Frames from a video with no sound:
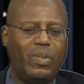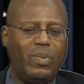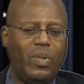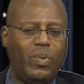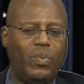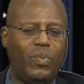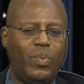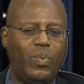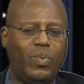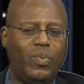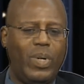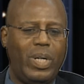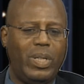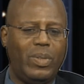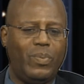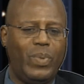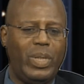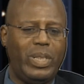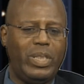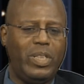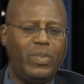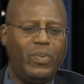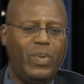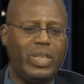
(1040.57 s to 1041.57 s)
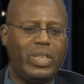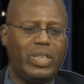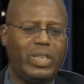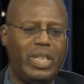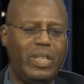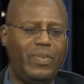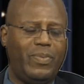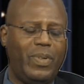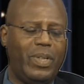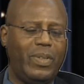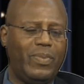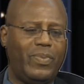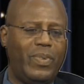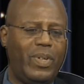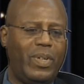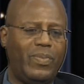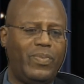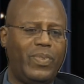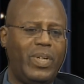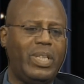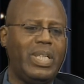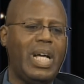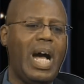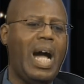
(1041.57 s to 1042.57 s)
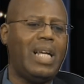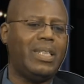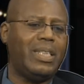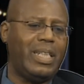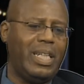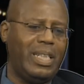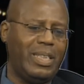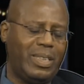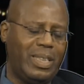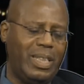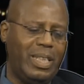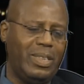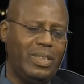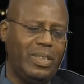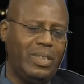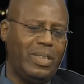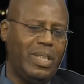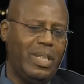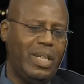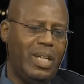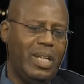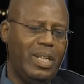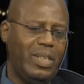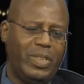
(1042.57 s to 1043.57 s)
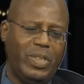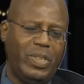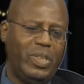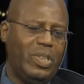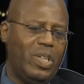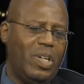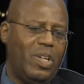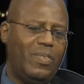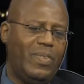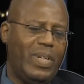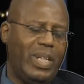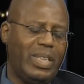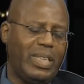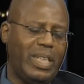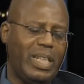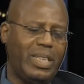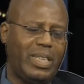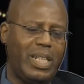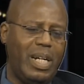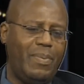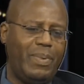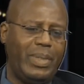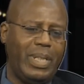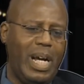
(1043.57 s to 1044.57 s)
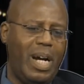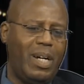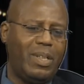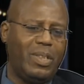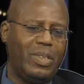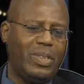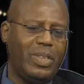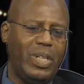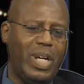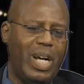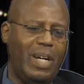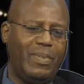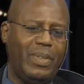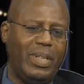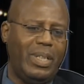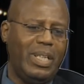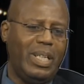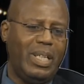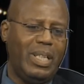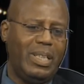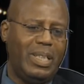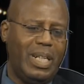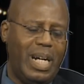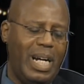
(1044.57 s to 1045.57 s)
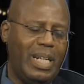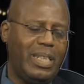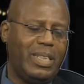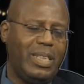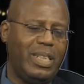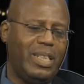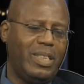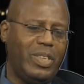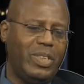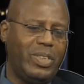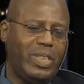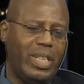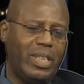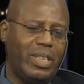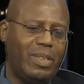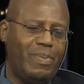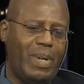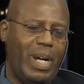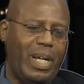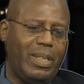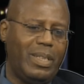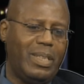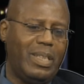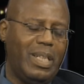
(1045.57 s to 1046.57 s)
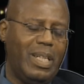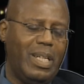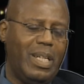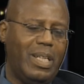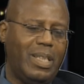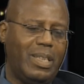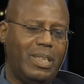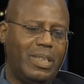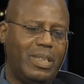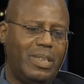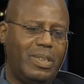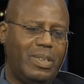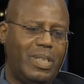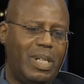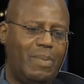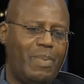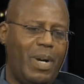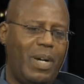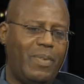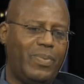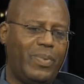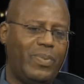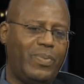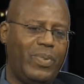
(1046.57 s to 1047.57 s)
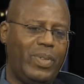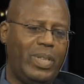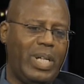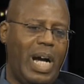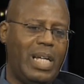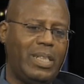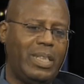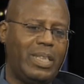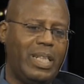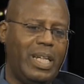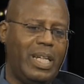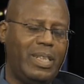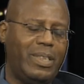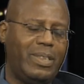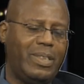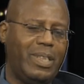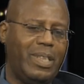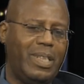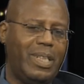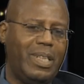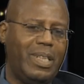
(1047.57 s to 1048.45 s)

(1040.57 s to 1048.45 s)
what do you want to see for the holiday season? Do you know of anything coming out, or do you have an idea you think it might come out for the holidays?